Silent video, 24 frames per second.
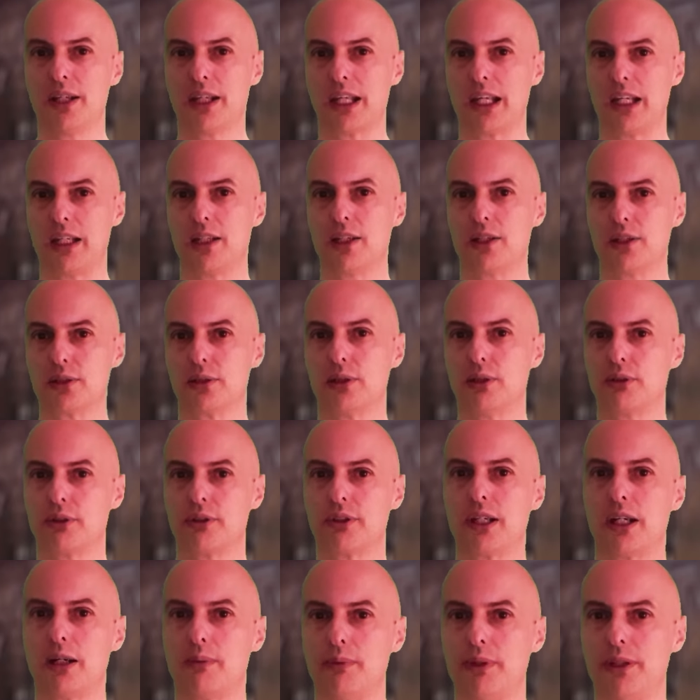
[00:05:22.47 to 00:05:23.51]
getting
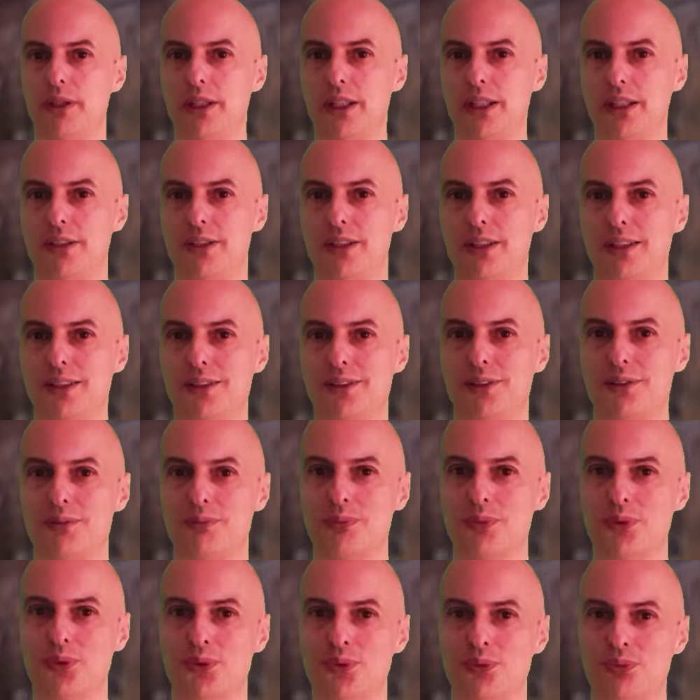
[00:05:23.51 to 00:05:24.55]
clogged up and needing a lot
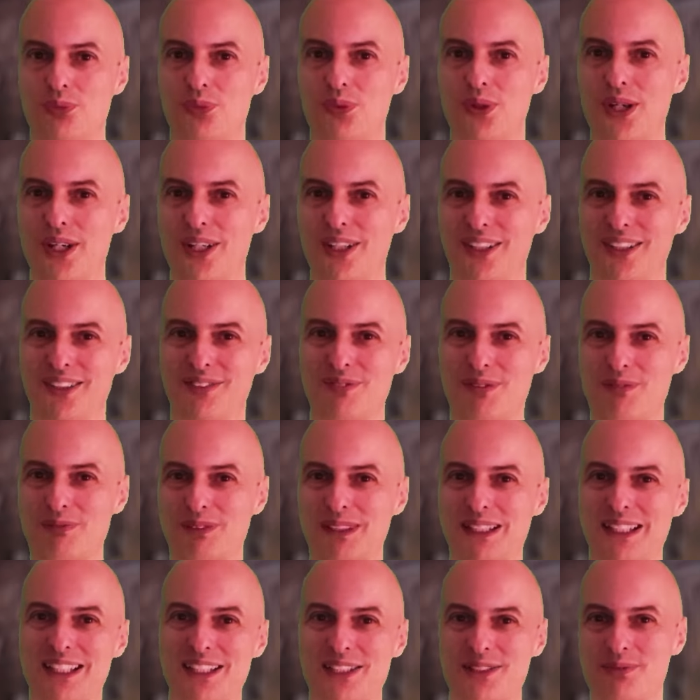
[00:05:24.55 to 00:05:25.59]
more work,
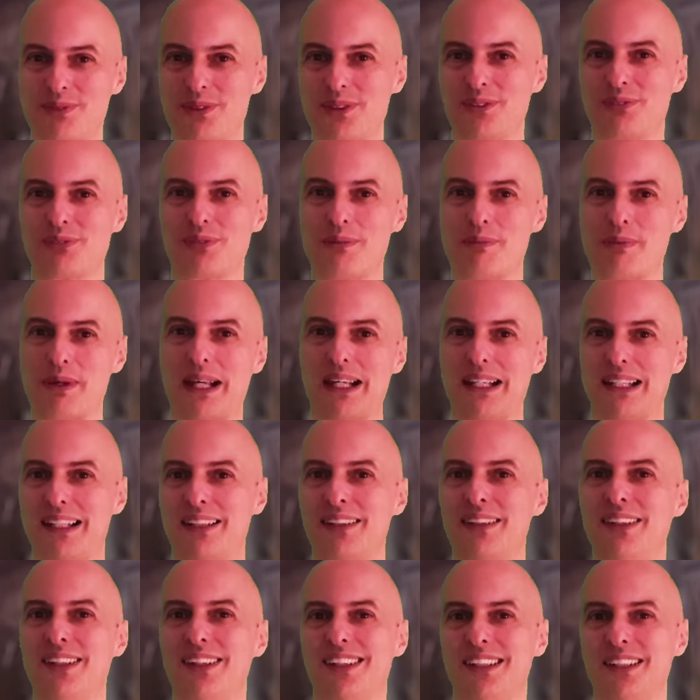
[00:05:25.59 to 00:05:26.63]
replacement, repair,
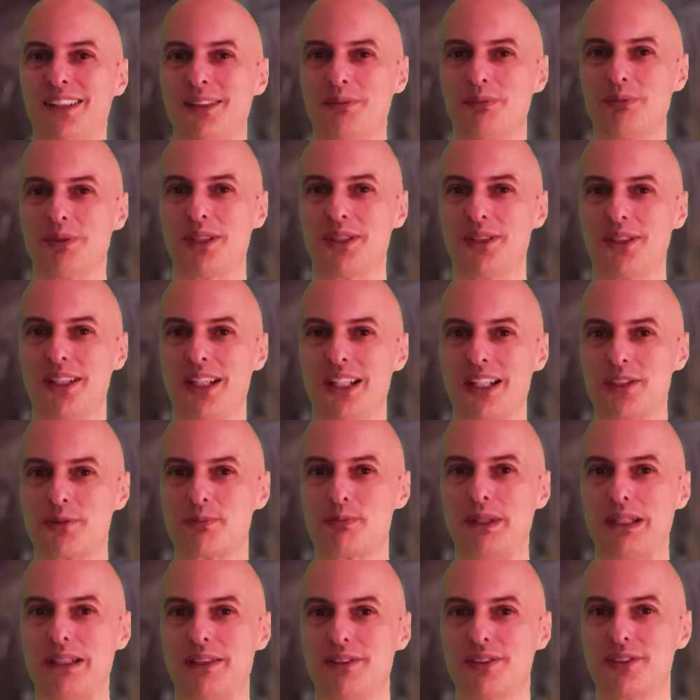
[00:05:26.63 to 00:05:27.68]
and
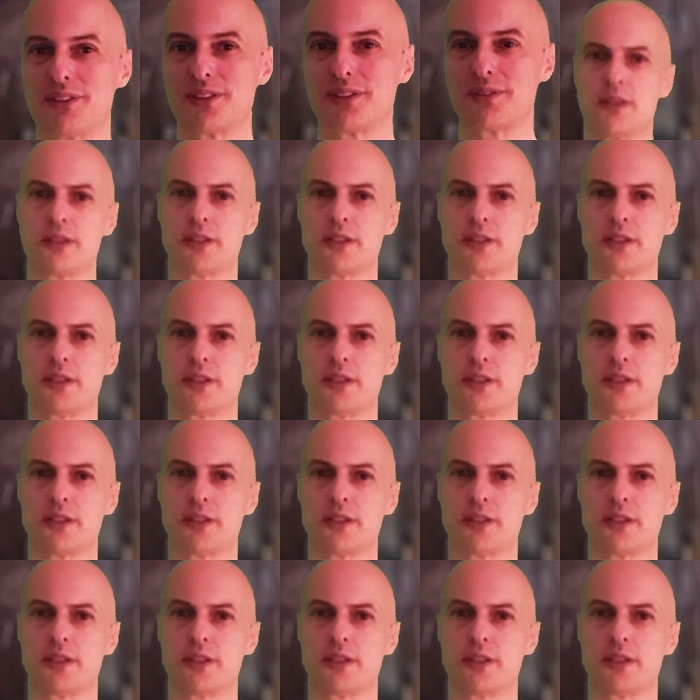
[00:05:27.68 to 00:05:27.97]
expense.